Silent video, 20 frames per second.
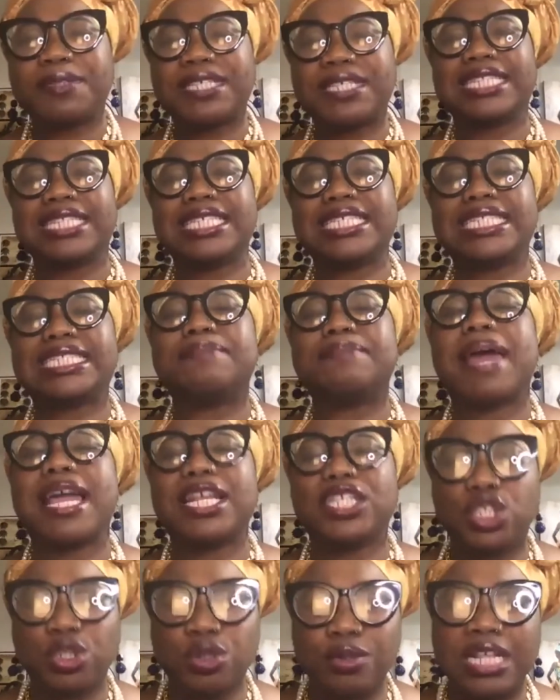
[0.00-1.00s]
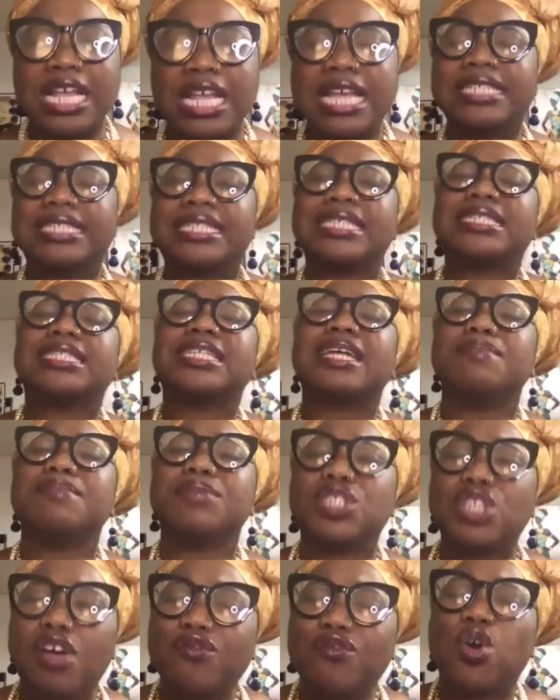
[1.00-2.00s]
and dismantle systems
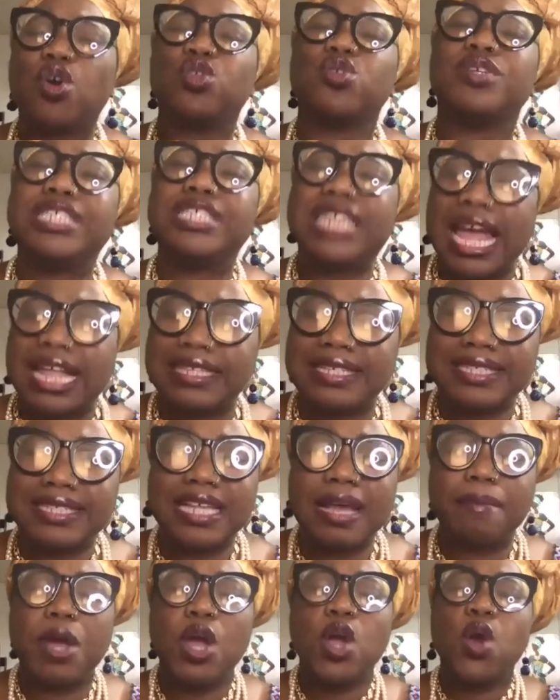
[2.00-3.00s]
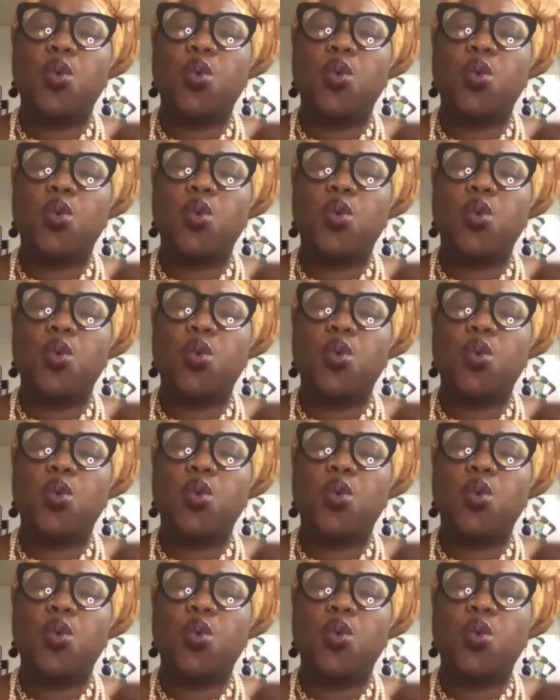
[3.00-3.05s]
of colonialism,